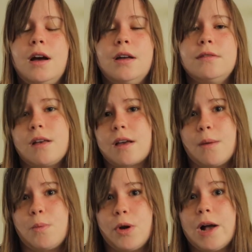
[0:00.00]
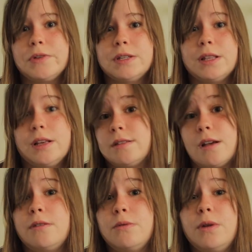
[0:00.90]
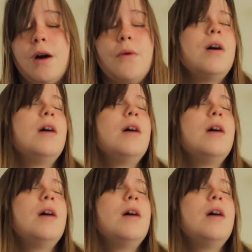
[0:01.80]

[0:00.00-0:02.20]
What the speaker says: suck at pronouncing things. I don't know.